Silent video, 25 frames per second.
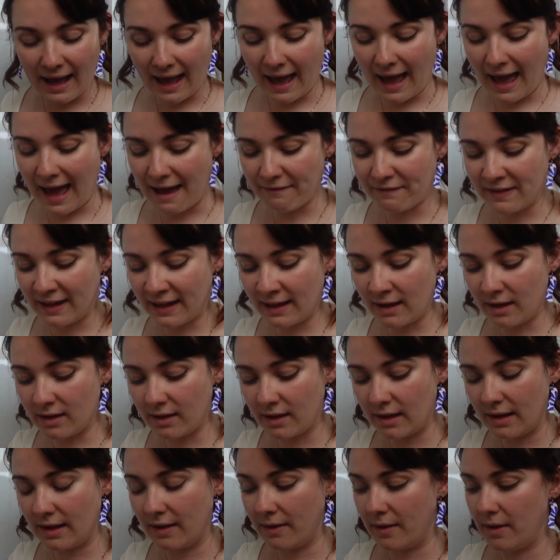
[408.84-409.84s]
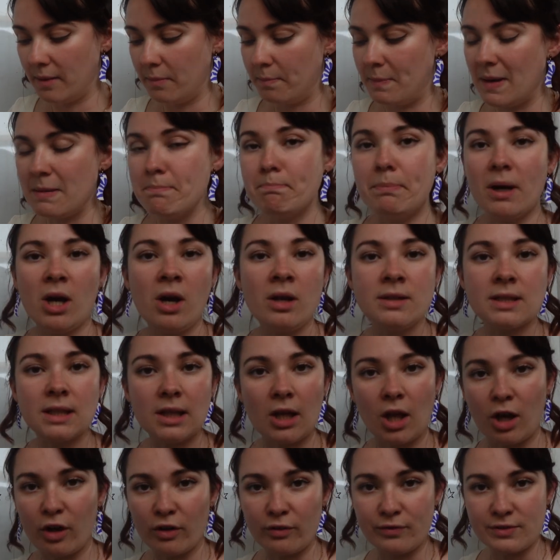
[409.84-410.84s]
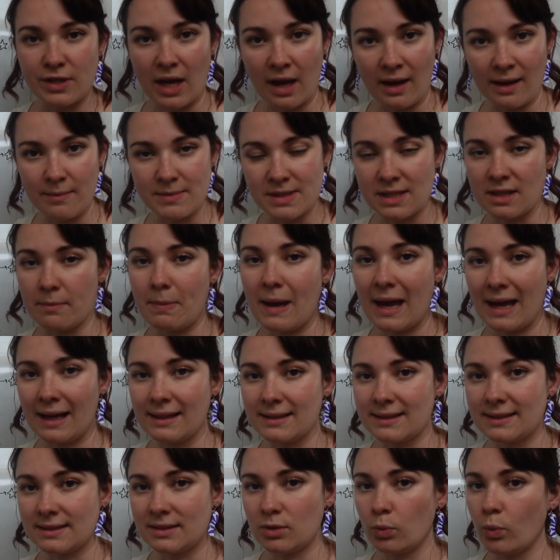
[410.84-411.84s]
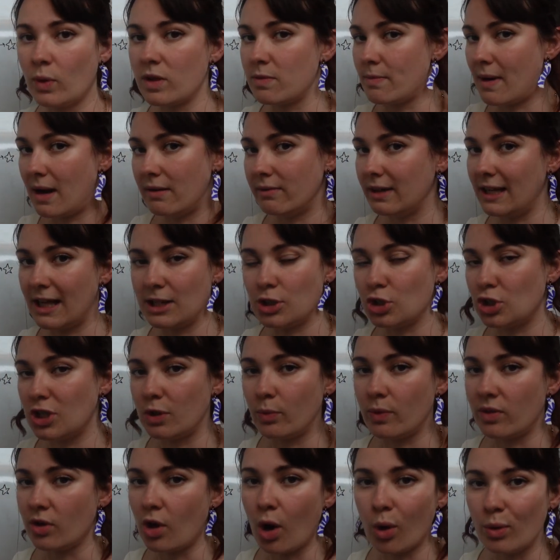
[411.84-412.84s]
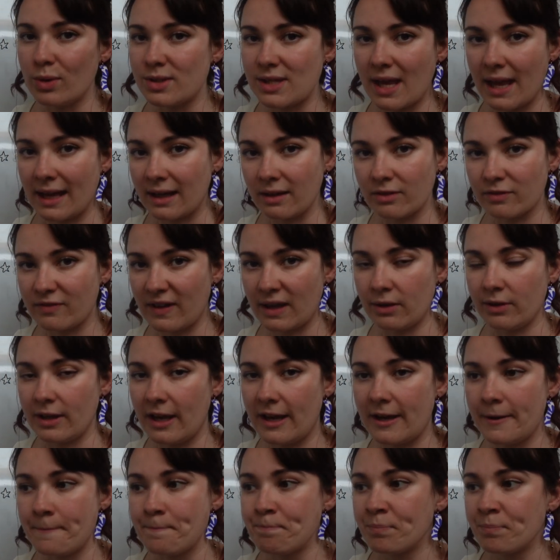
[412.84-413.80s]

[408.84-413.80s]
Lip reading: Having been burned a lot of times in the past with my relationship with goal setting and failure,